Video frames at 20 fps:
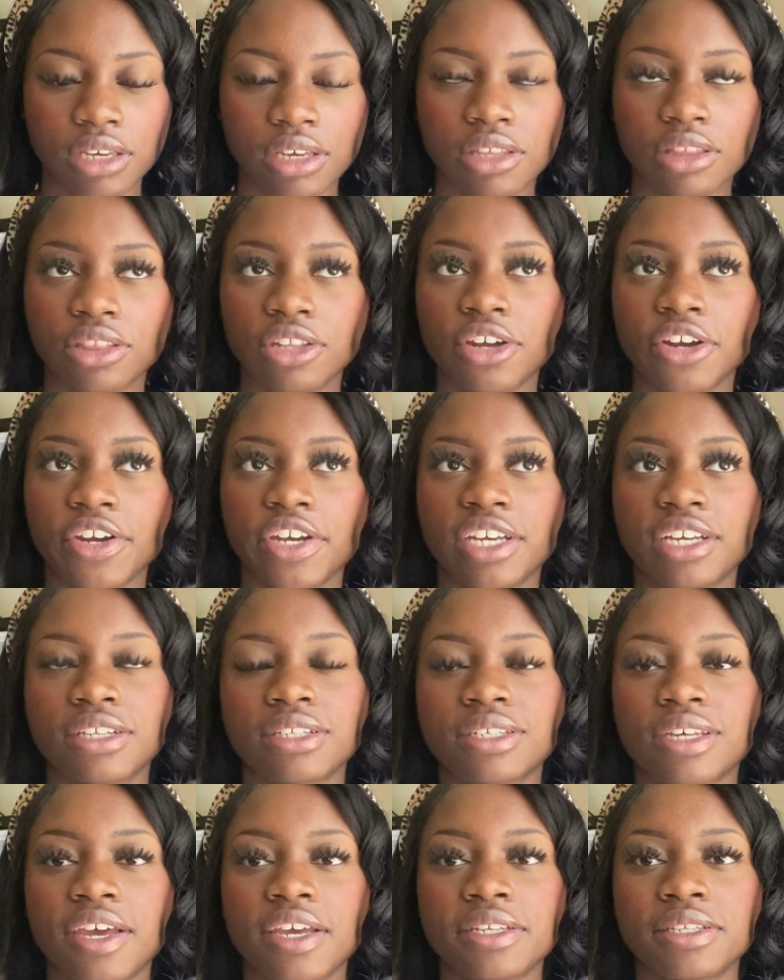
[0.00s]
their
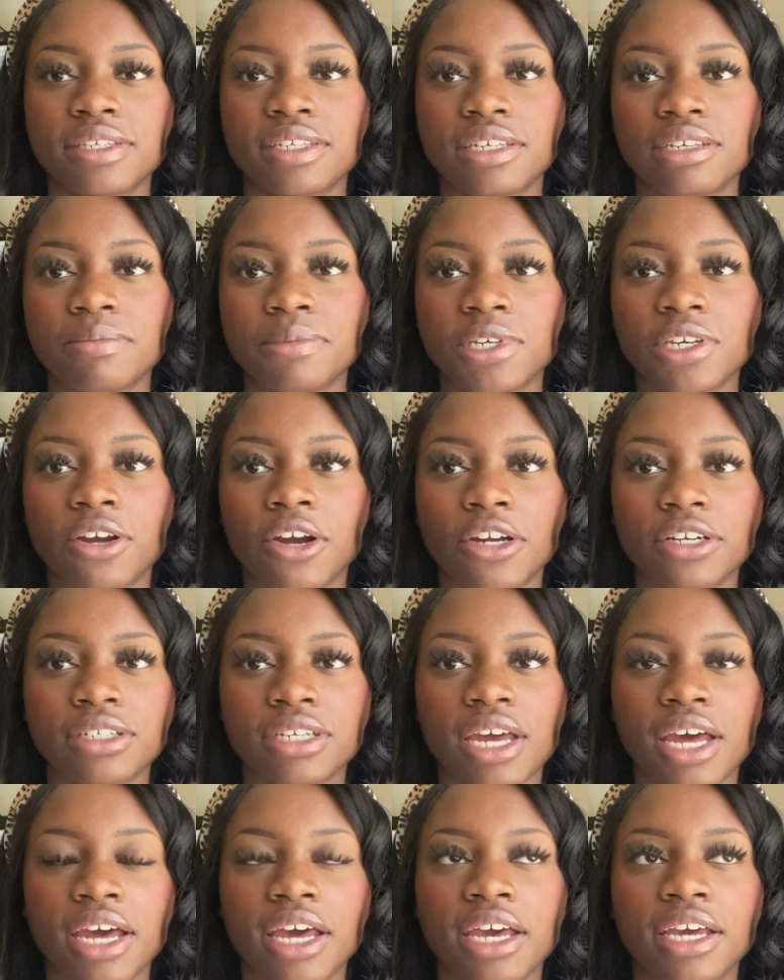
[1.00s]
anti-TBR
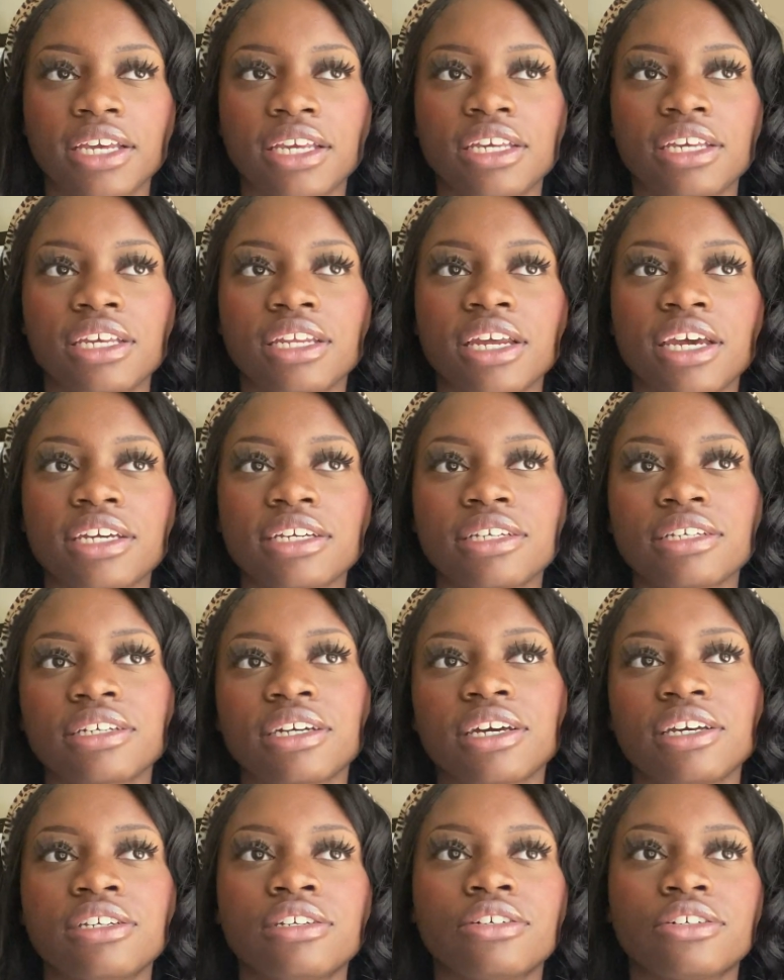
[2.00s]
tag, and I could
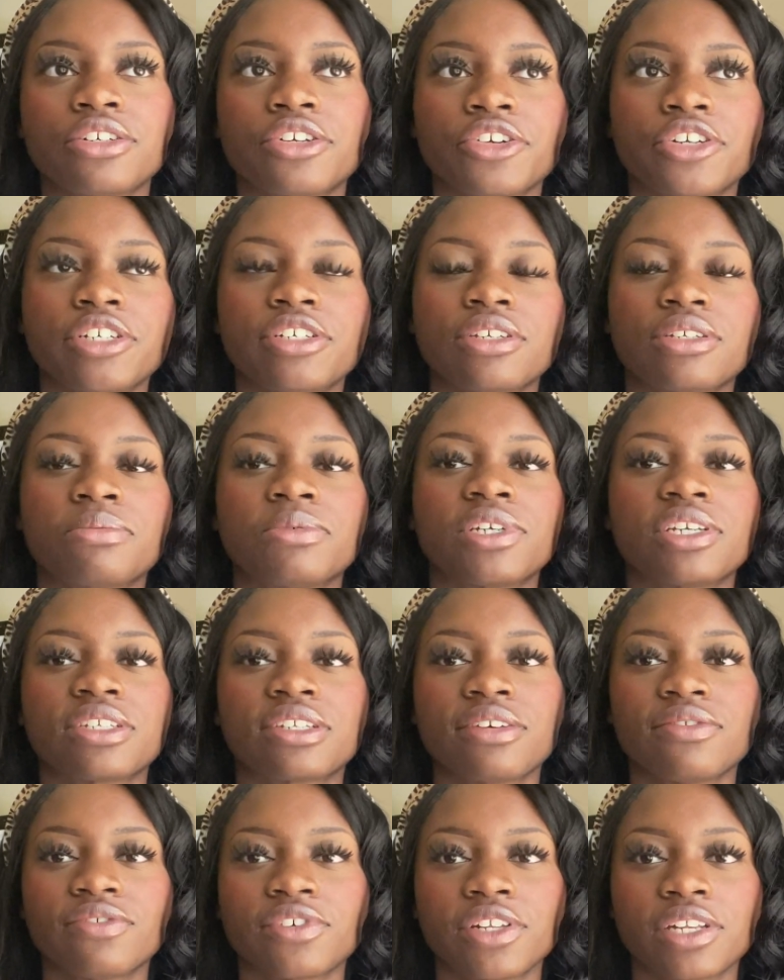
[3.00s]
kind of agree just because
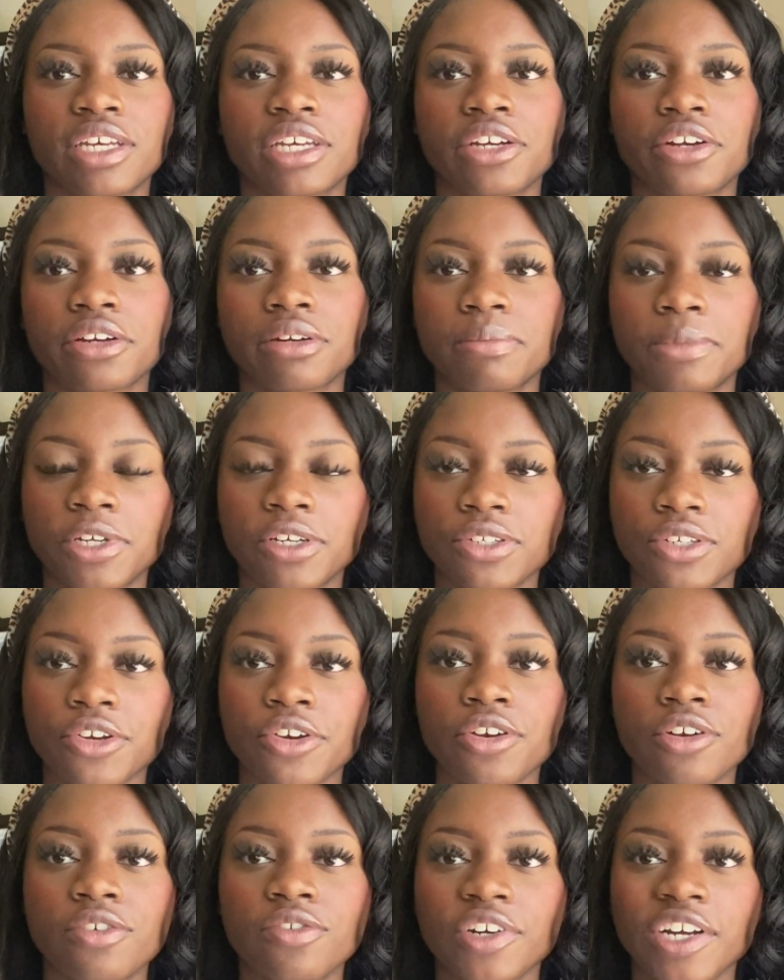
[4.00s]
I feel like her books are
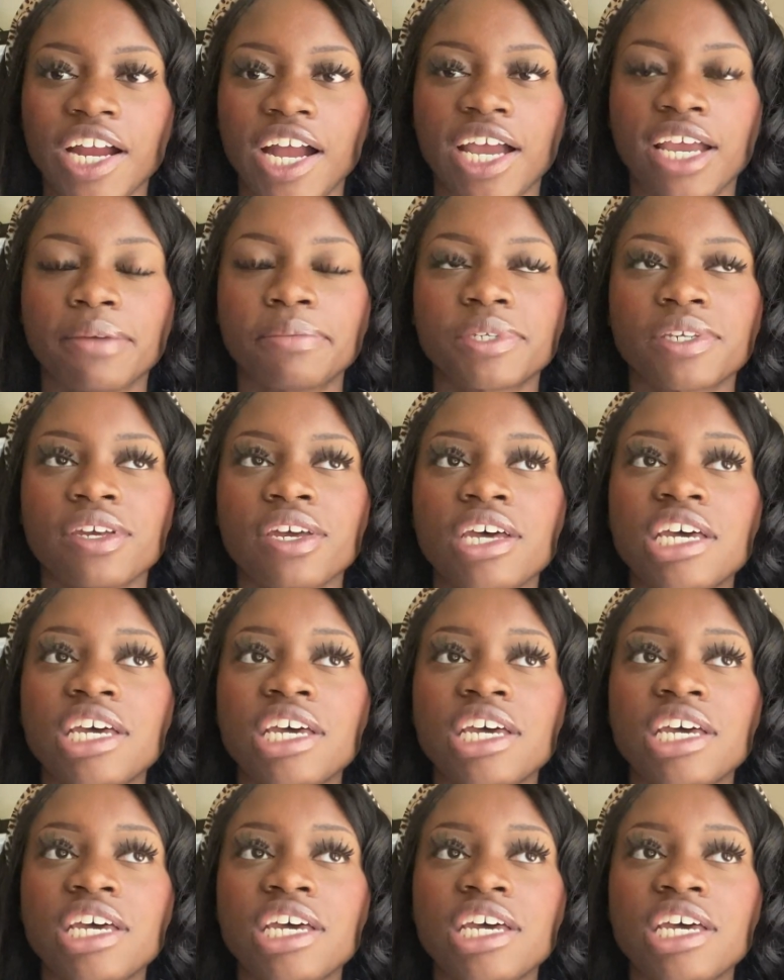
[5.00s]
overhyped.